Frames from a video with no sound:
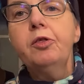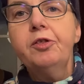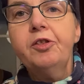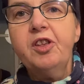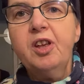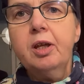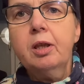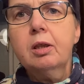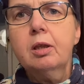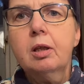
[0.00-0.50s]

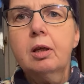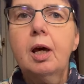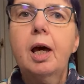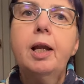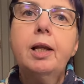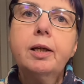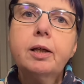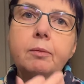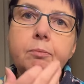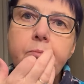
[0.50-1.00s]
thing that
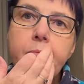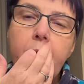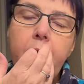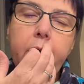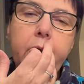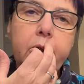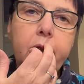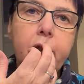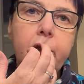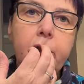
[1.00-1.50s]
Ellie and
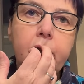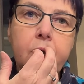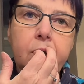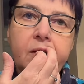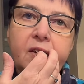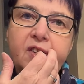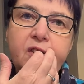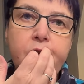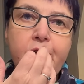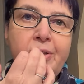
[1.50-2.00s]
Mac
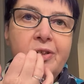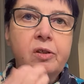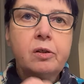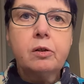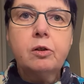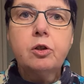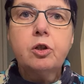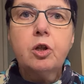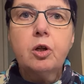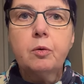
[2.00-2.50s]

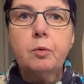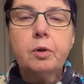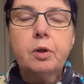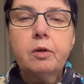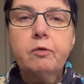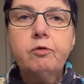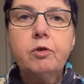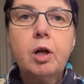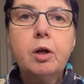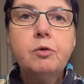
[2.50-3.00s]
doesn't do, and
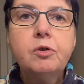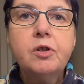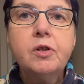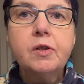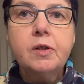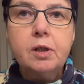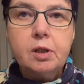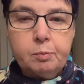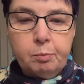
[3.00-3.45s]
I've noticed this